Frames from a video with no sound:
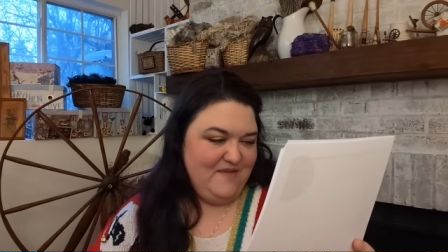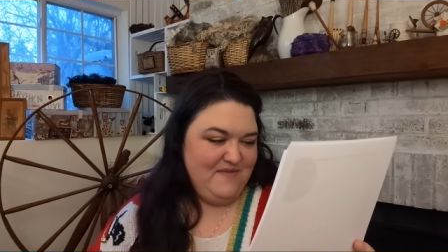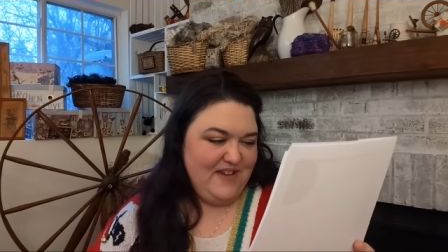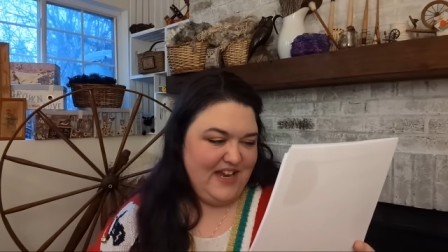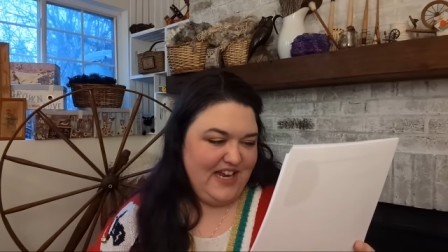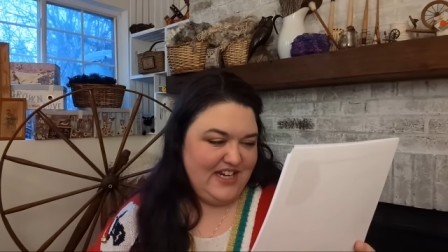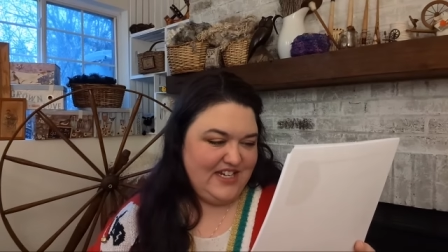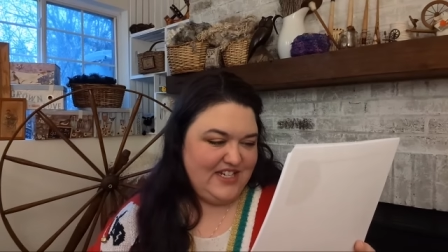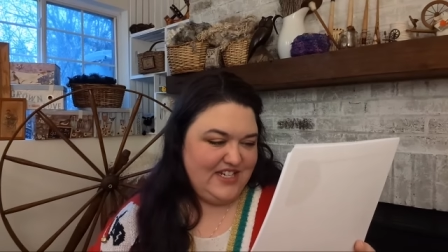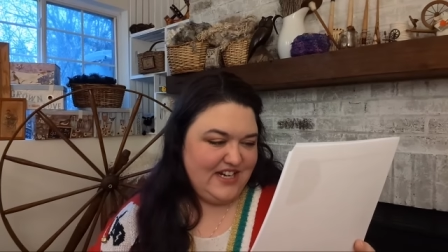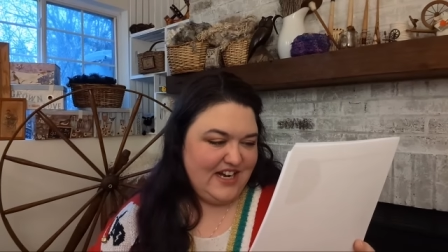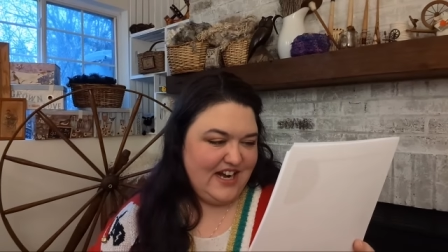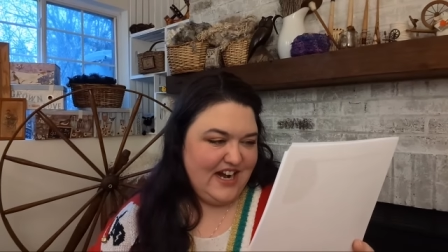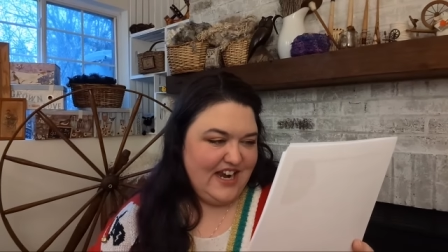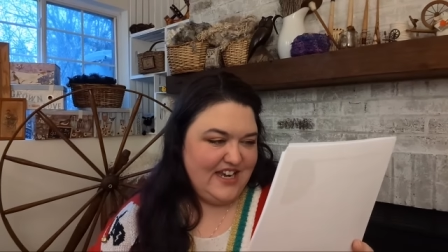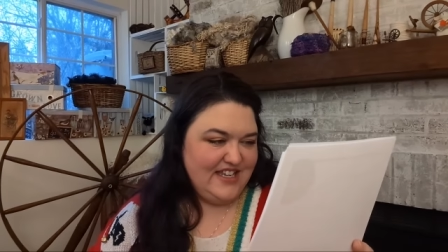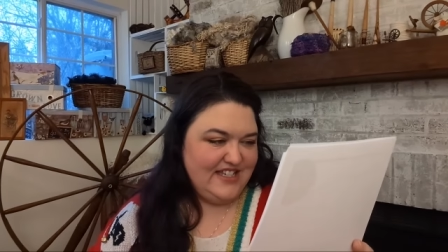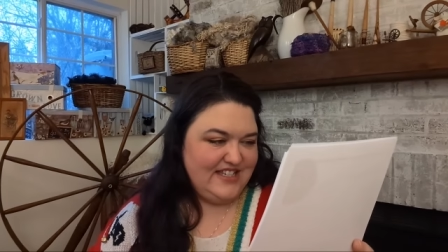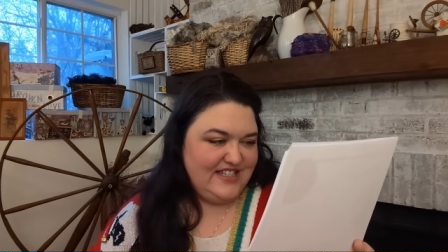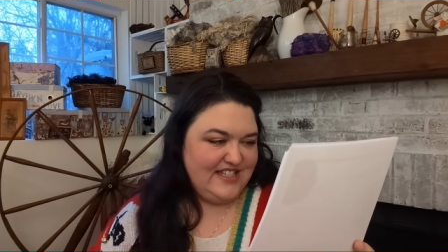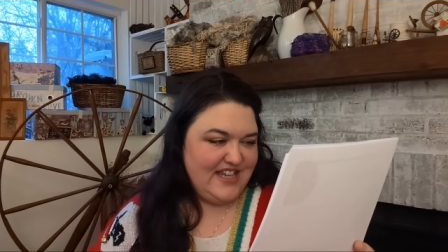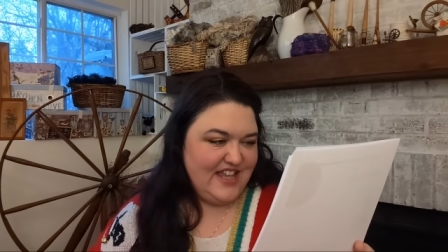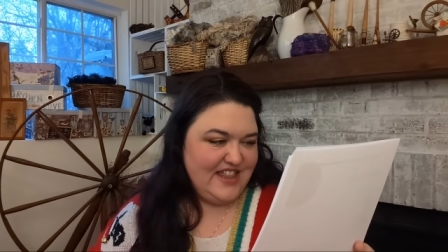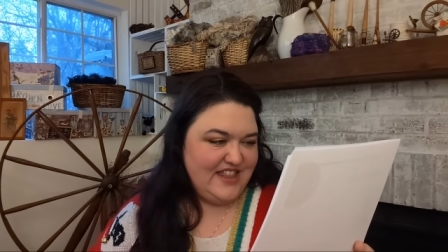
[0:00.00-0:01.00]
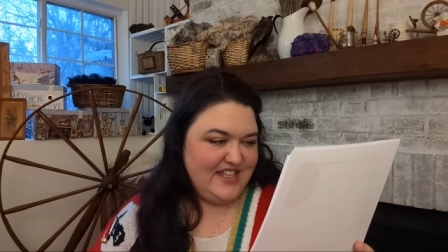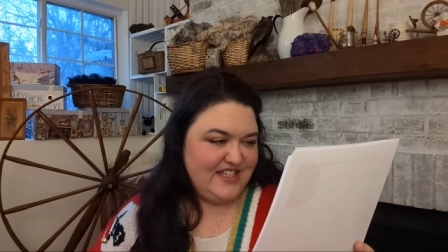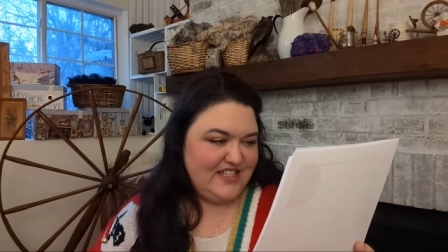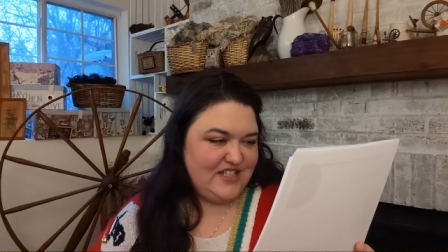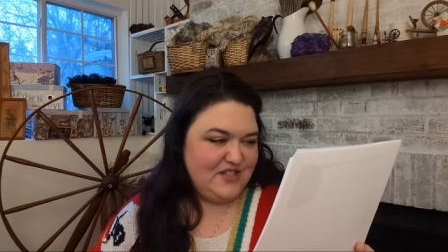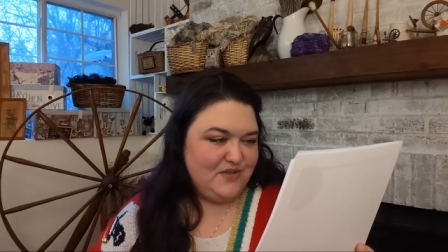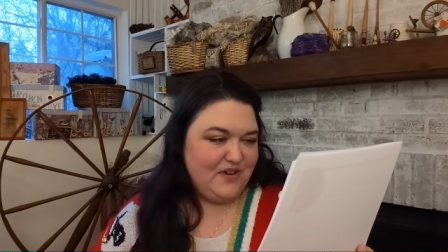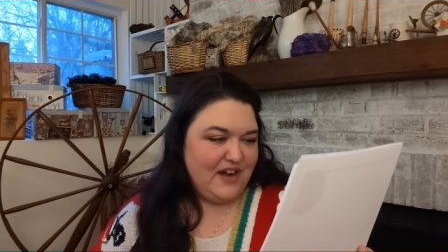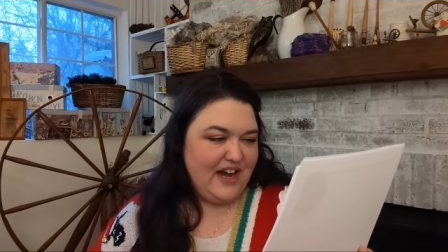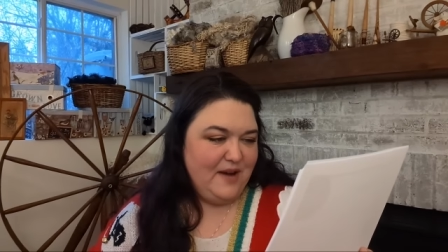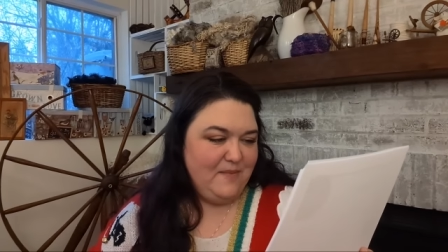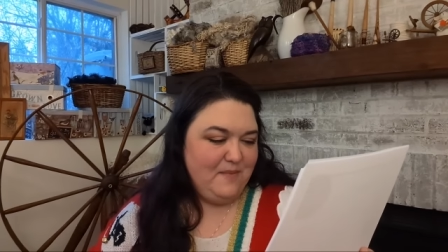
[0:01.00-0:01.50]
make sure I say
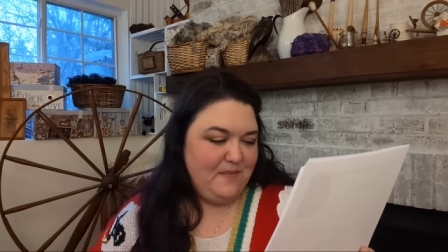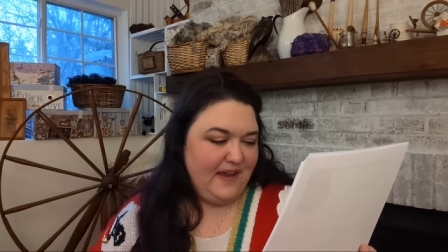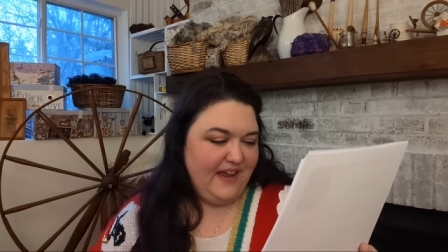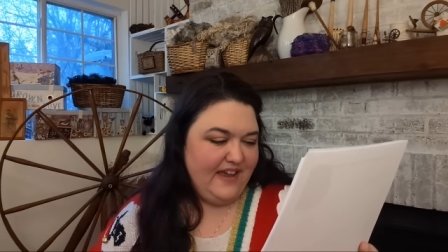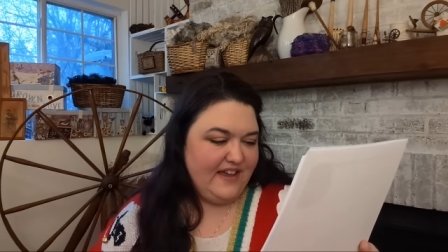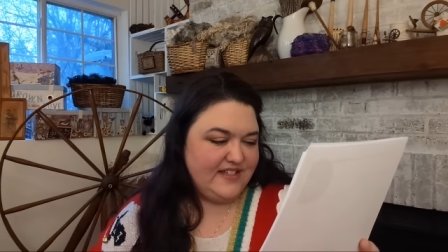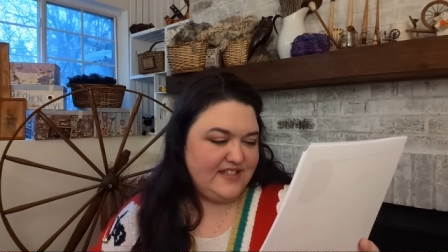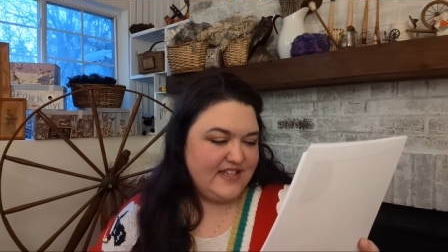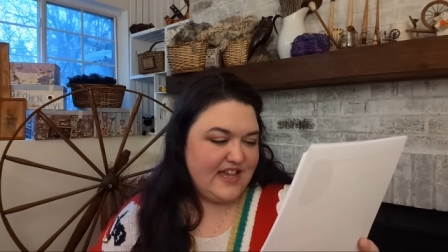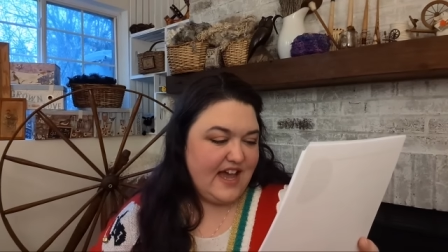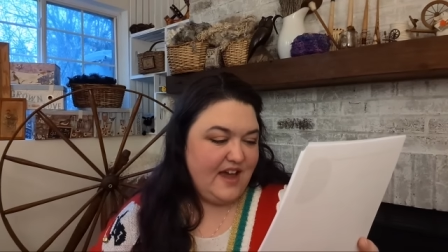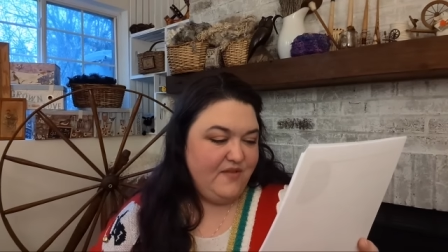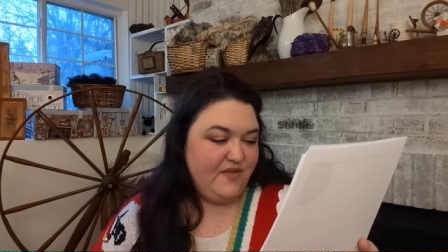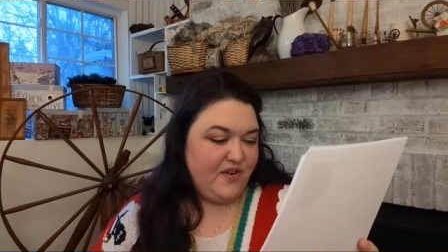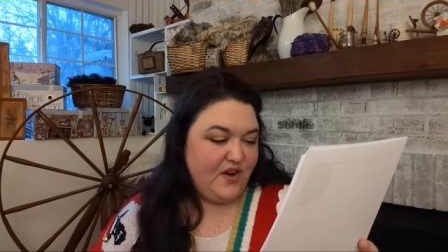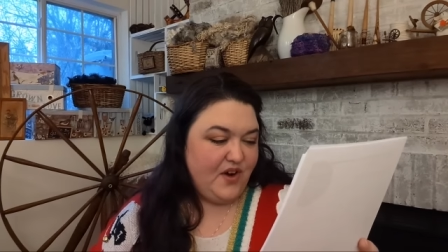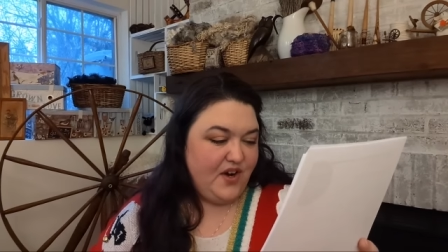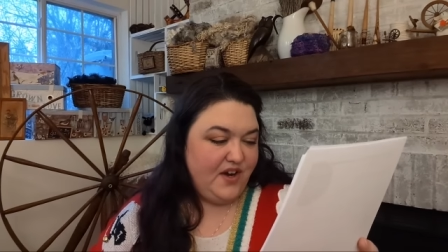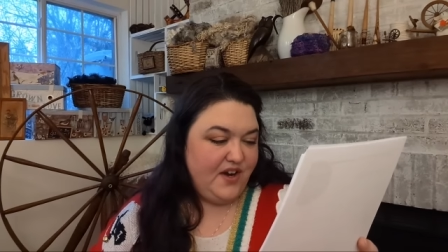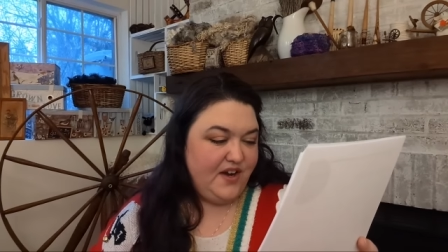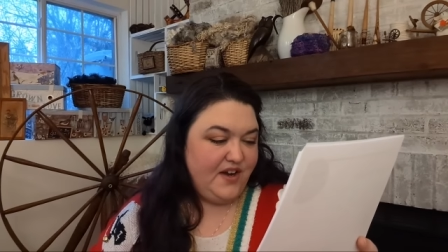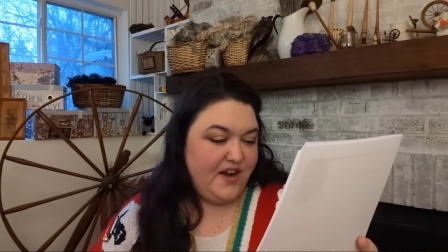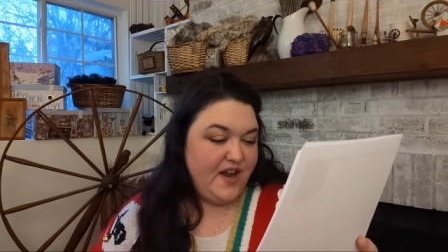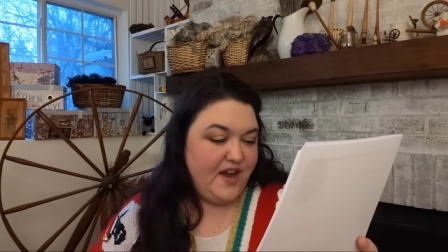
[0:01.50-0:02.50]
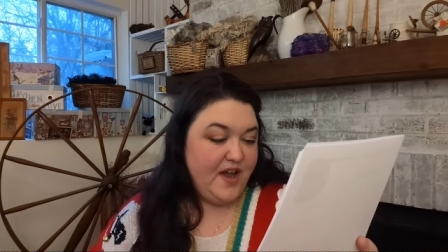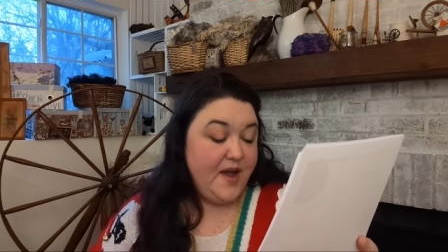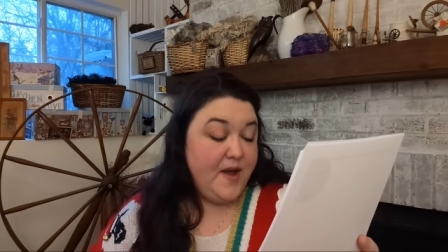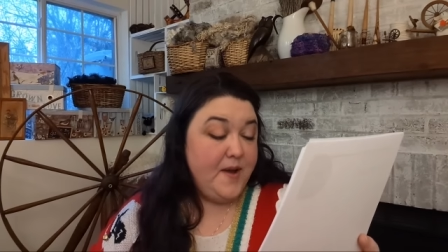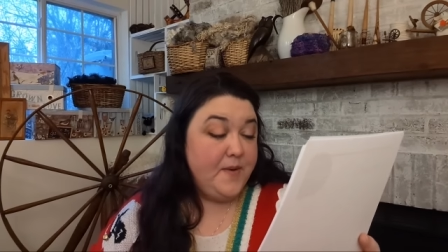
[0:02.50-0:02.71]
this right because I've heard